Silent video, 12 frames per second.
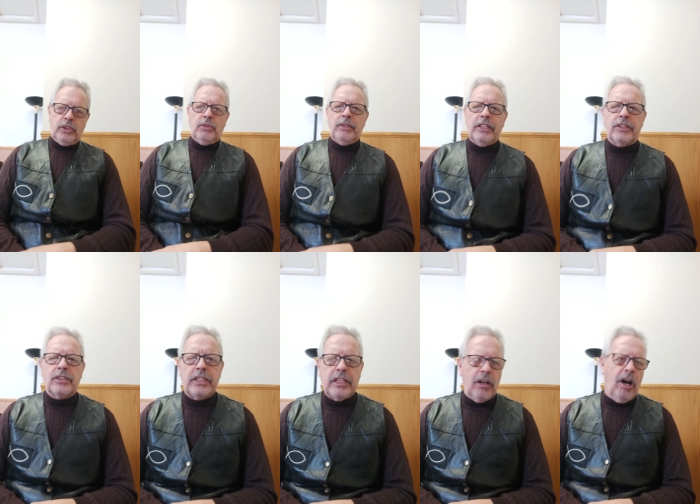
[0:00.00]
who is
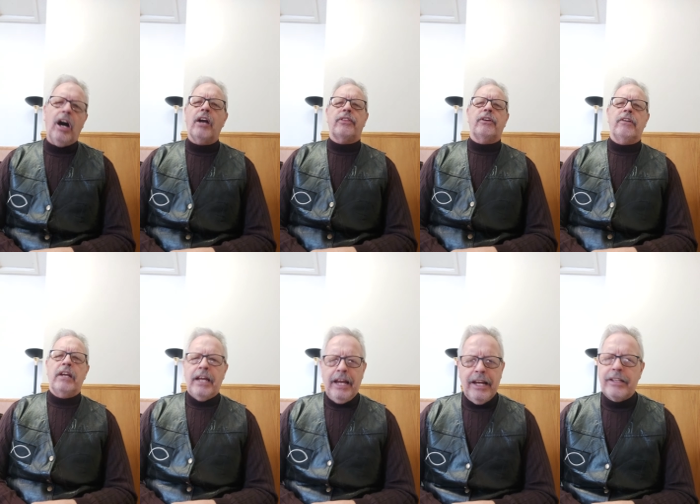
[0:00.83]
the author
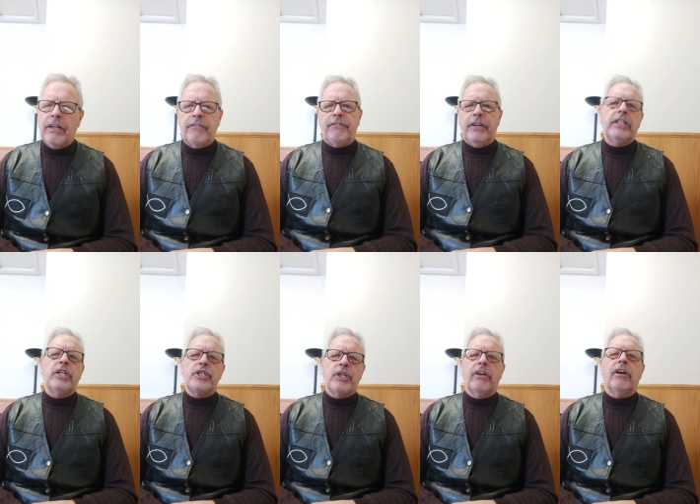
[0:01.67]
and the
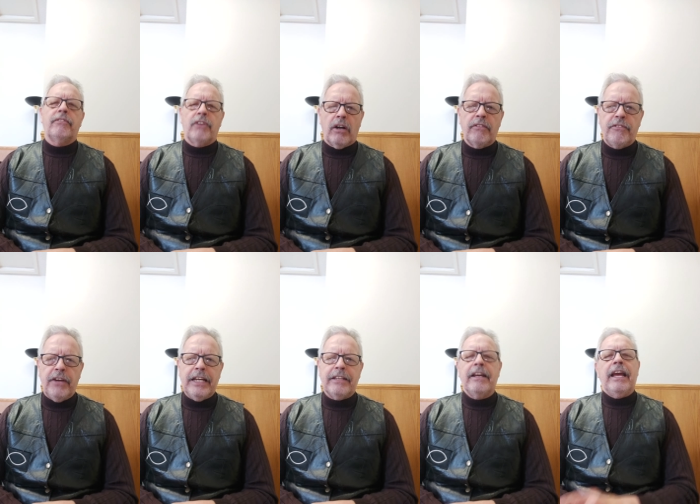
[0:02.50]
finisher of our
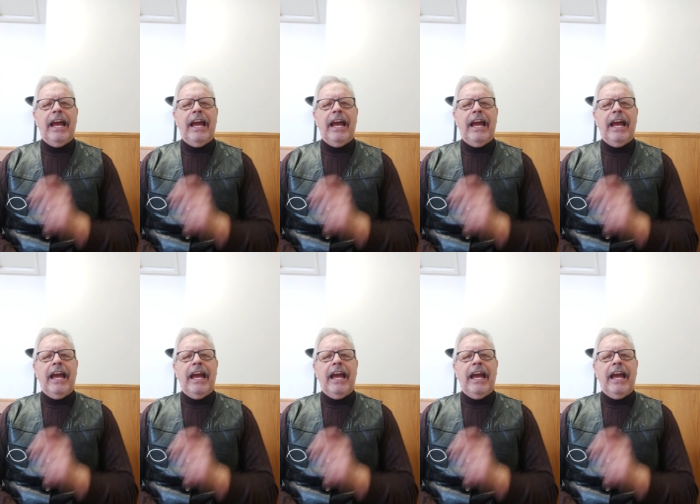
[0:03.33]
faith.